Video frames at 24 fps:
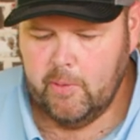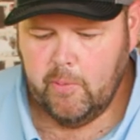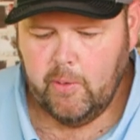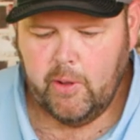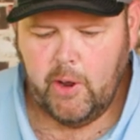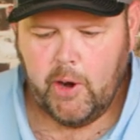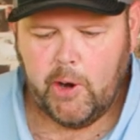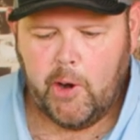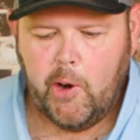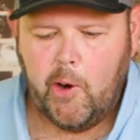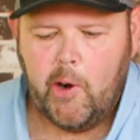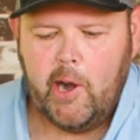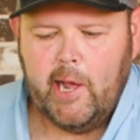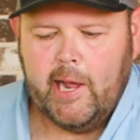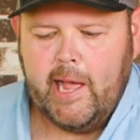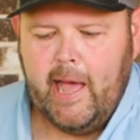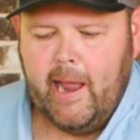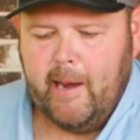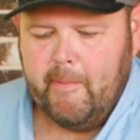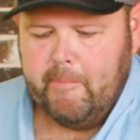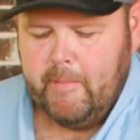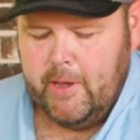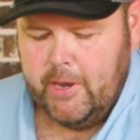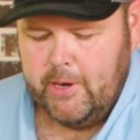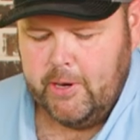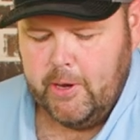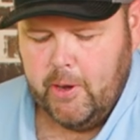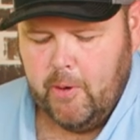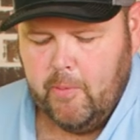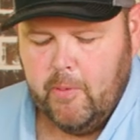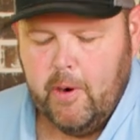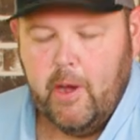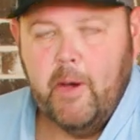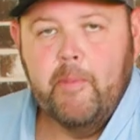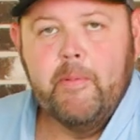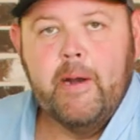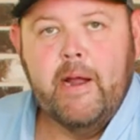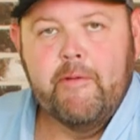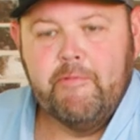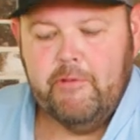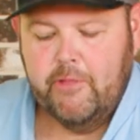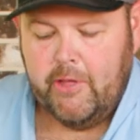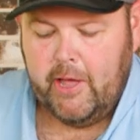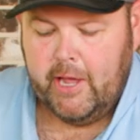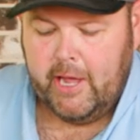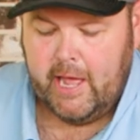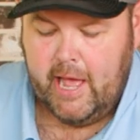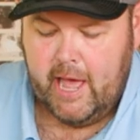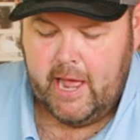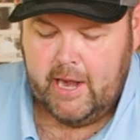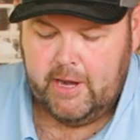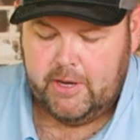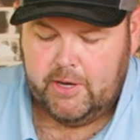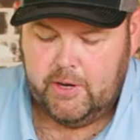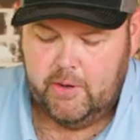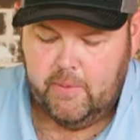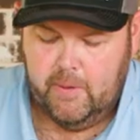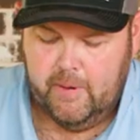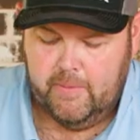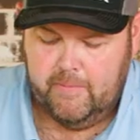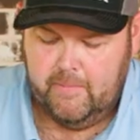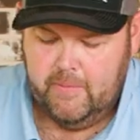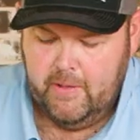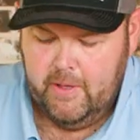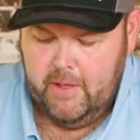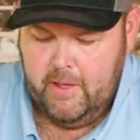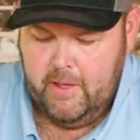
with our garlic jalapeno rub and everything added to it.